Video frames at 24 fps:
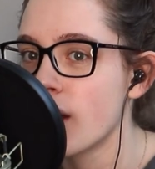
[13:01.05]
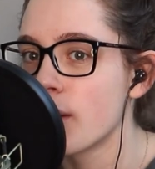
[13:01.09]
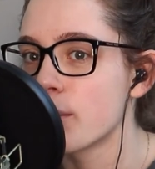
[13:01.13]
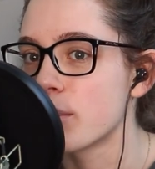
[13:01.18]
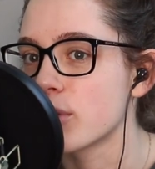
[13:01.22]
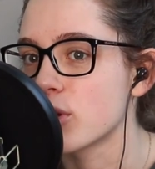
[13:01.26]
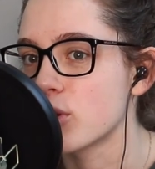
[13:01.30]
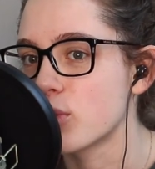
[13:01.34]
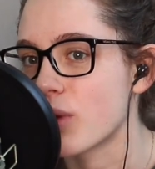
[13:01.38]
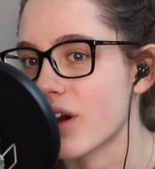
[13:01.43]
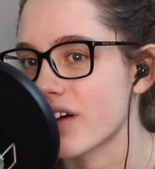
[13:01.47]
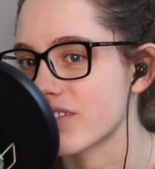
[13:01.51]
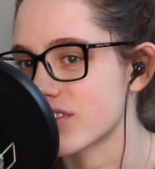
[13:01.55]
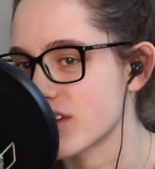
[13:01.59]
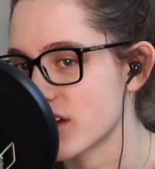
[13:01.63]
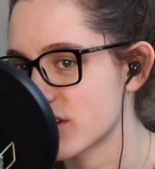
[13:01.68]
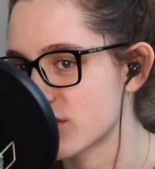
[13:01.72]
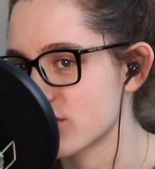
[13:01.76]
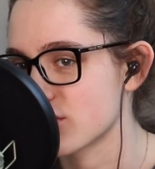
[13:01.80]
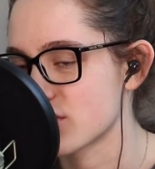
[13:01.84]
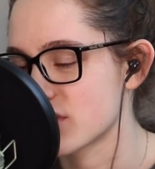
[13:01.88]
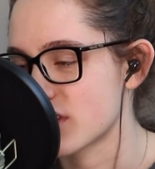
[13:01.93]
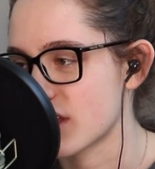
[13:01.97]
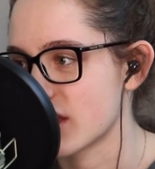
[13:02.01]
but you have to
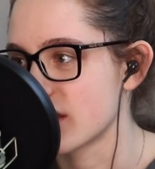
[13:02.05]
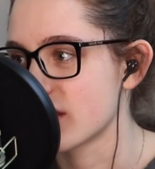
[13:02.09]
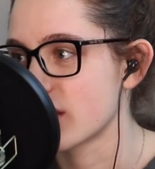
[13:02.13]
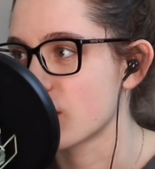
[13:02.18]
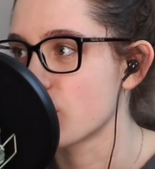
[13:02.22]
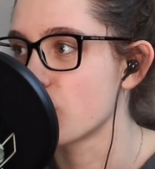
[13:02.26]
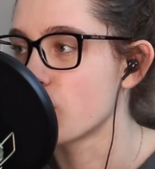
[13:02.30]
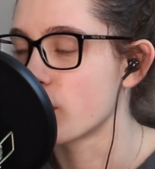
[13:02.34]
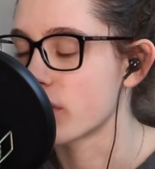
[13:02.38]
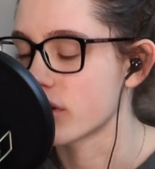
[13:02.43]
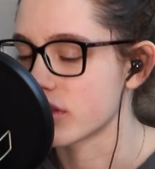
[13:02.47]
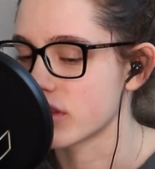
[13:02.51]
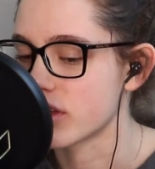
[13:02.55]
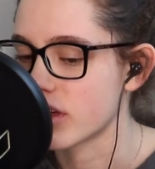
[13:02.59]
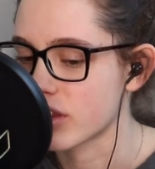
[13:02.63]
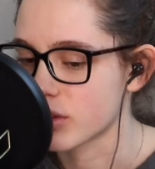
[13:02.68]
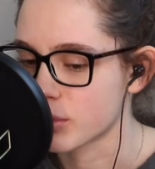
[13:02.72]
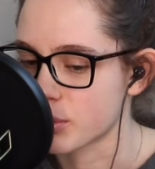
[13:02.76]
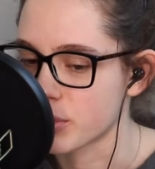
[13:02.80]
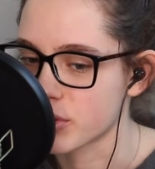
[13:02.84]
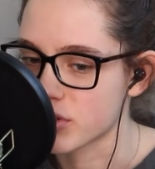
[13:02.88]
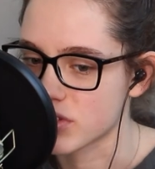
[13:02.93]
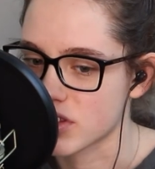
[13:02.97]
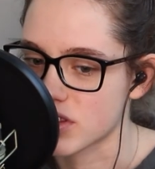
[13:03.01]
understand like where the other
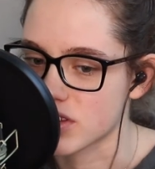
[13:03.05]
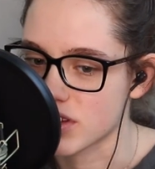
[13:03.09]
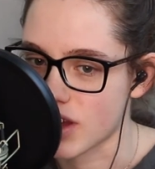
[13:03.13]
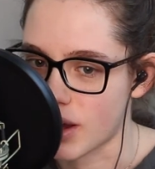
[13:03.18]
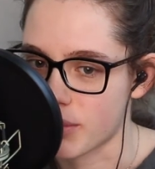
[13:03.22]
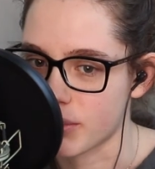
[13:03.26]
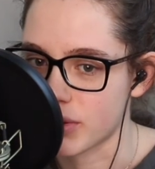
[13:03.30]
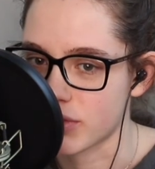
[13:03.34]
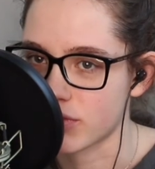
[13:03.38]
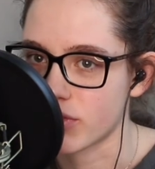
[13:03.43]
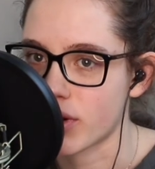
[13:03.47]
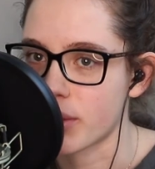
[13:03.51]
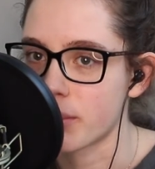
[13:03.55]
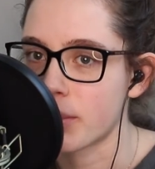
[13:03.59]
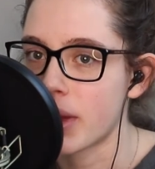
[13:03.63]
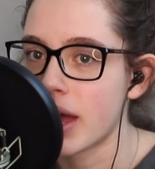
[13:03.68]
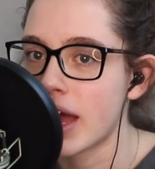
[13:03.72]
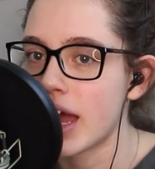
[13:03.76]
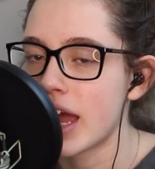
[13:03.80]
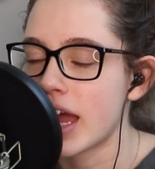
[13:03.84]
person's coming from.